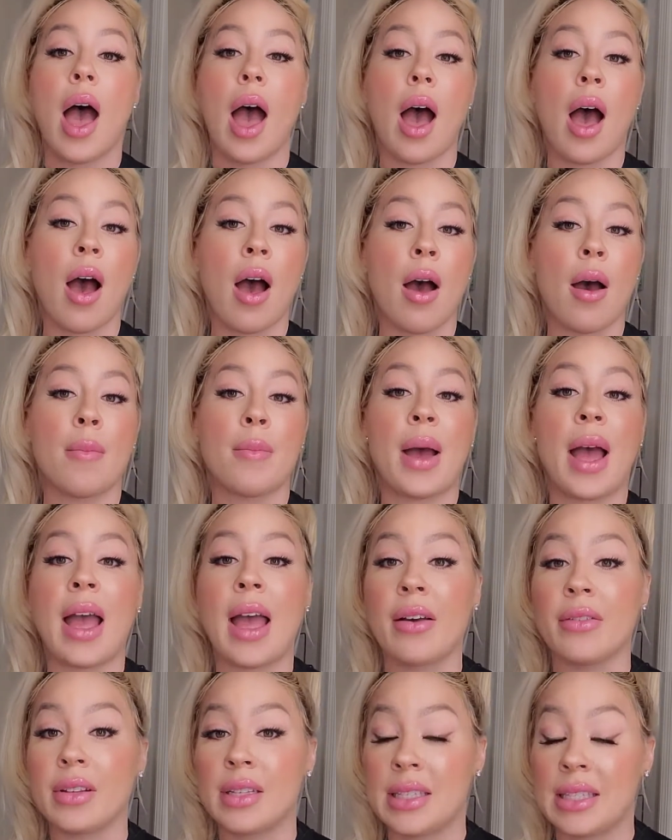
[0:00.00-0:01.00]
I
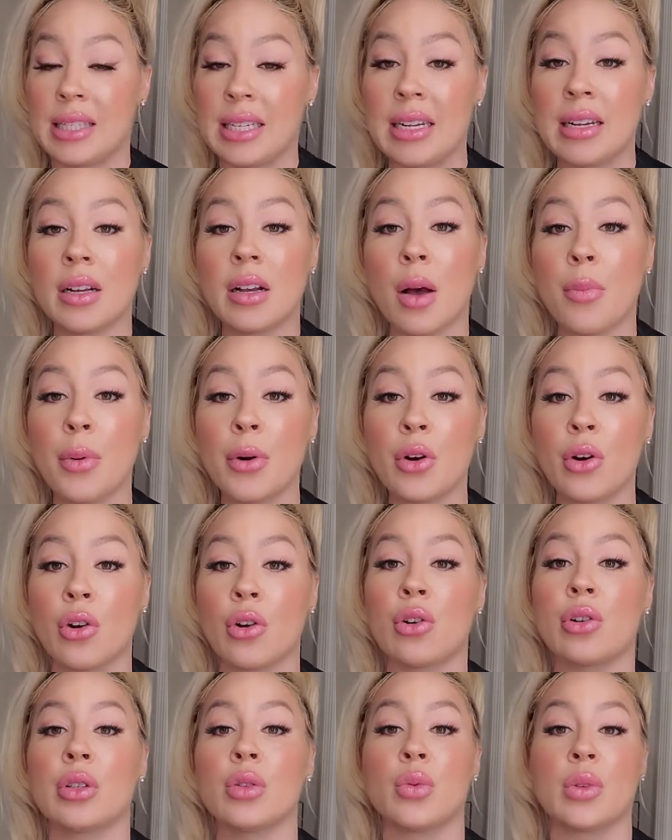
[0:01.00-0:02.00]
have seen a couple
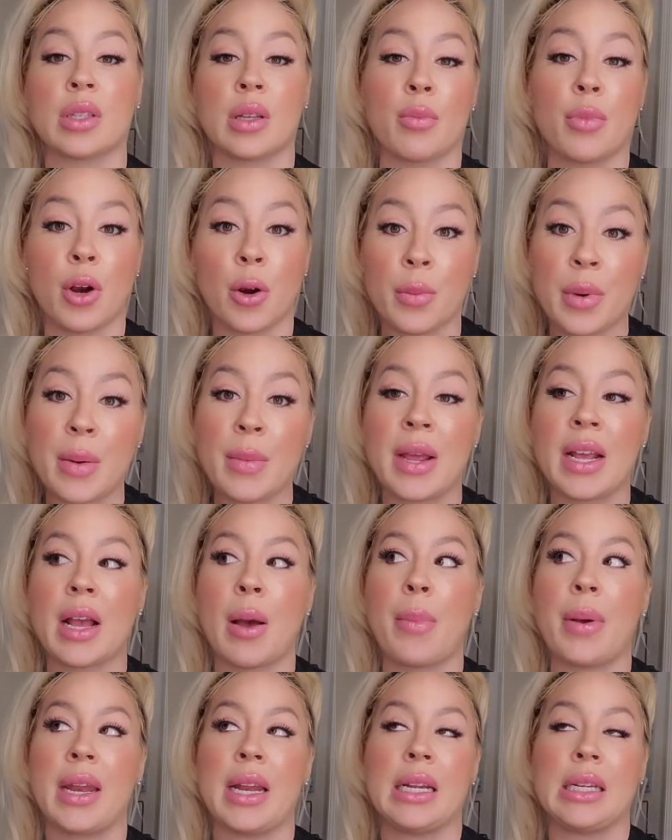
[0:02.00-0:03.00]
girls with some permanent
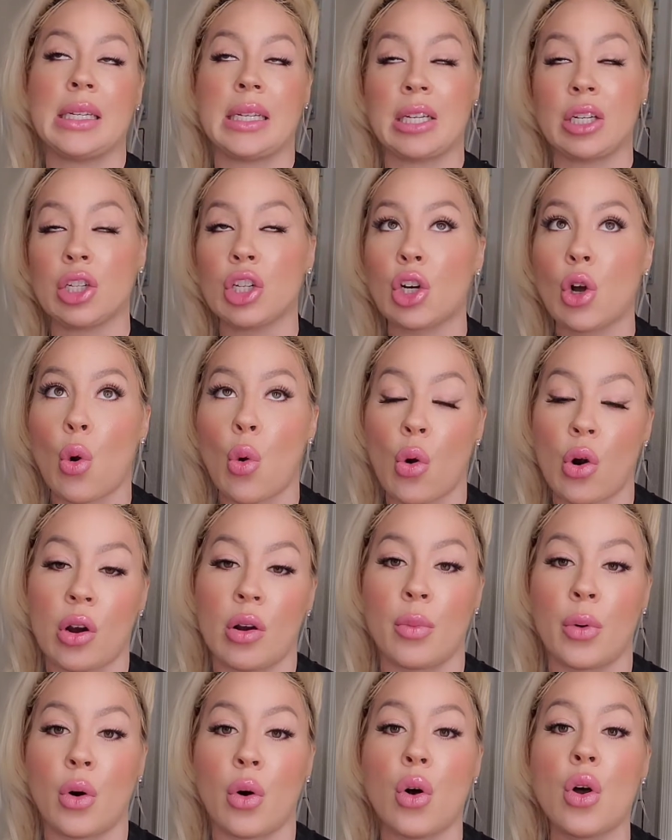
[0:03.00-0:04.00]
makeup and it didn't look
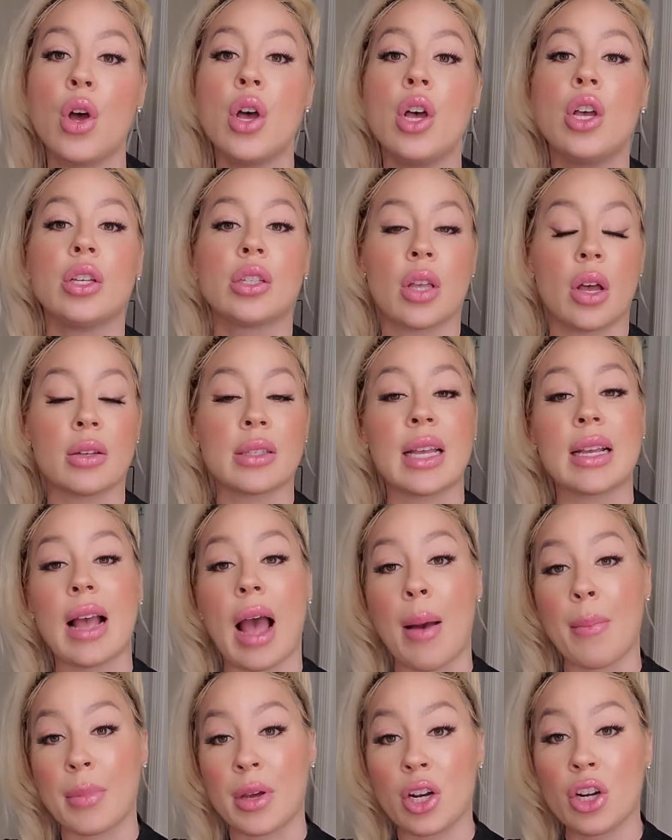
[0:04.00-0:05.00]
horrible. So I was like,
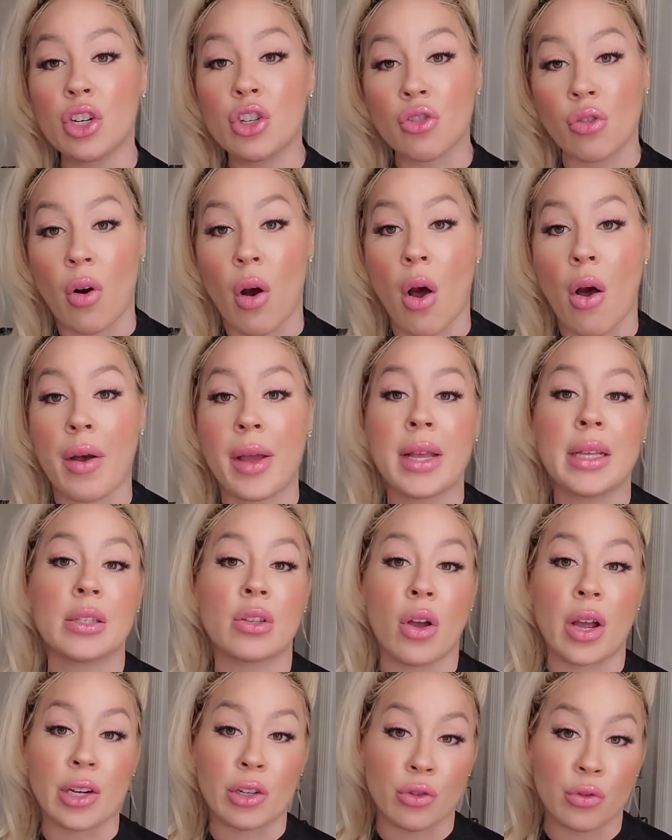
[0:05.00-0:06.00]
I'm gonna draw it.
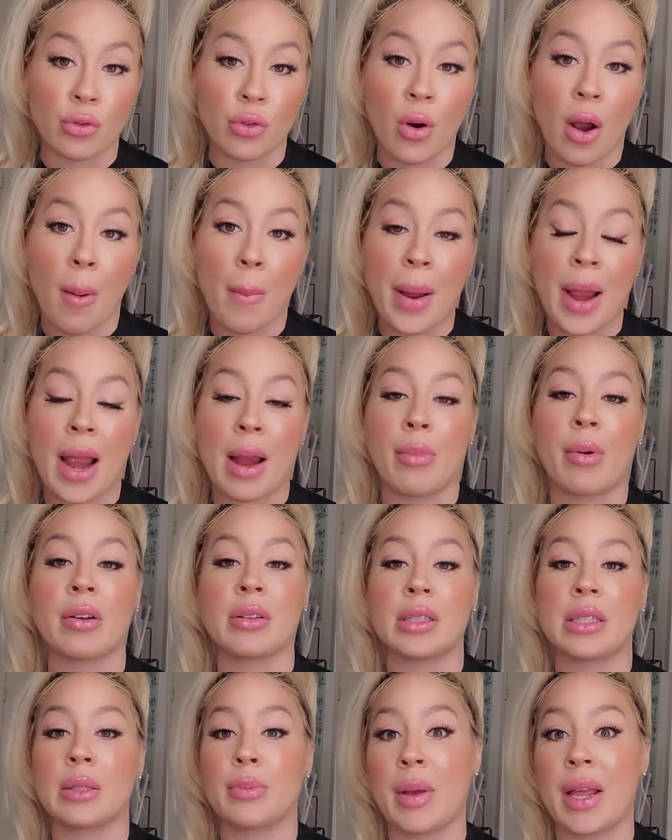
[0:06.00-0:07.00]
So I drew out my
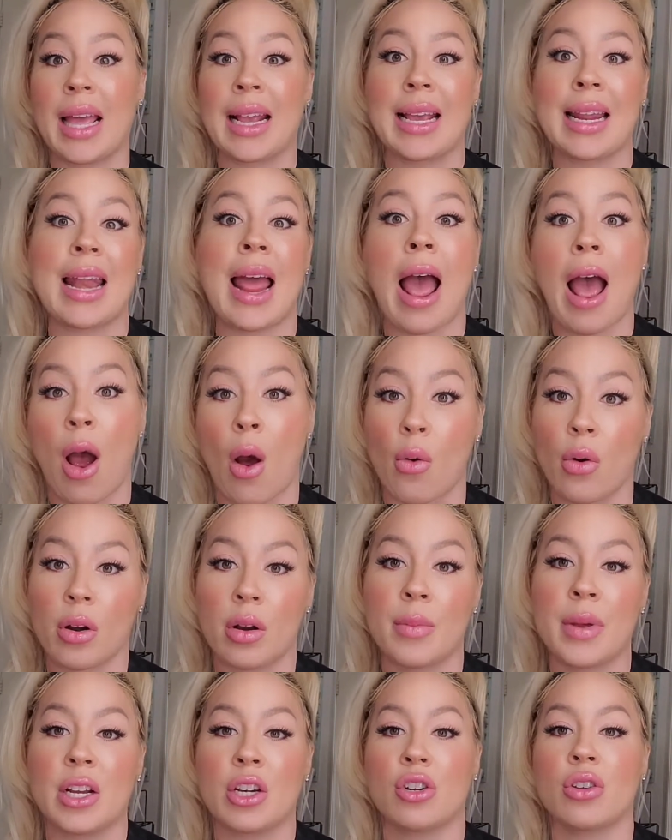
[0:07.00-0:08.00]
eyebrows, spent like an hour
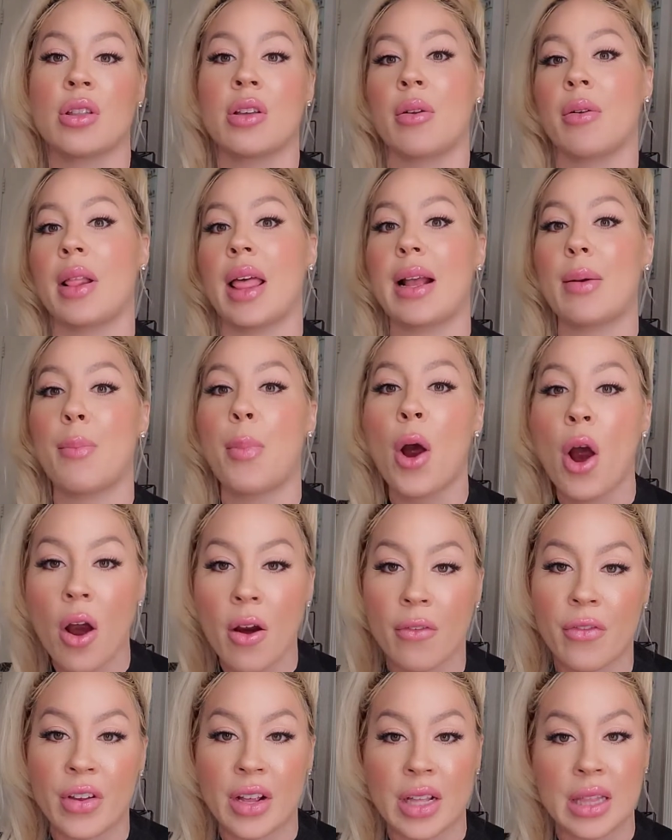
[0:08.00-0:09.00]
to make sure they were like
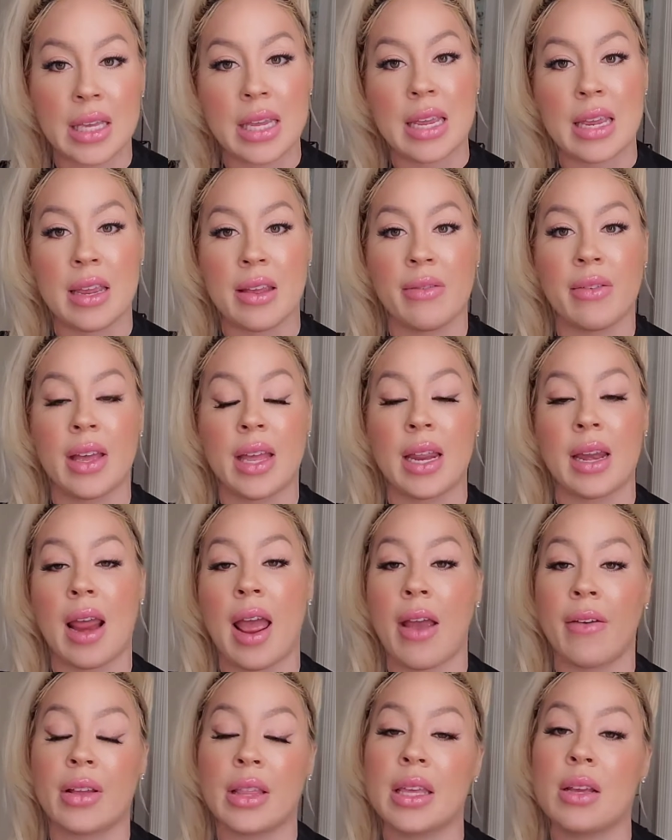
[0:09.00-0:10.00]
perfectly even.
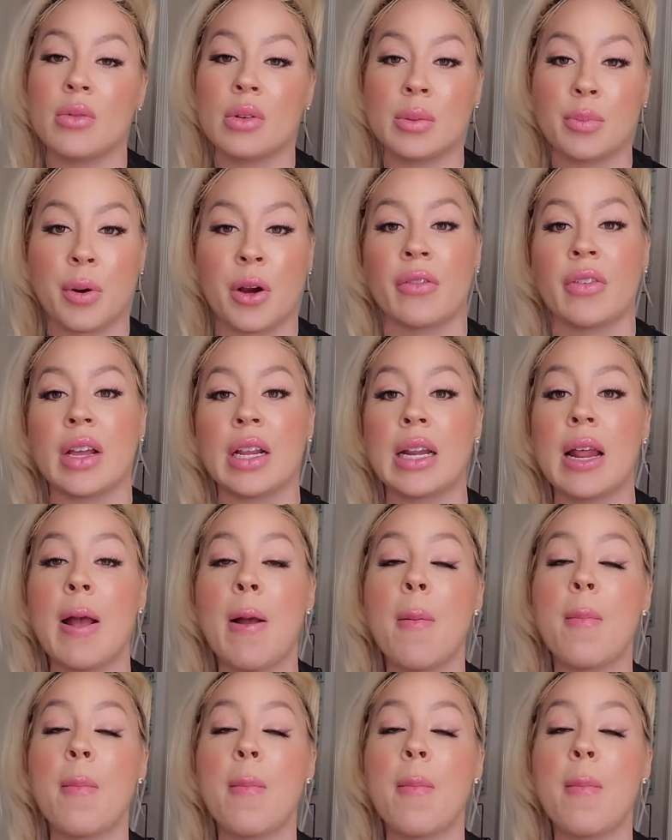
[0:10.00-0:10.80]
Everything was perfect.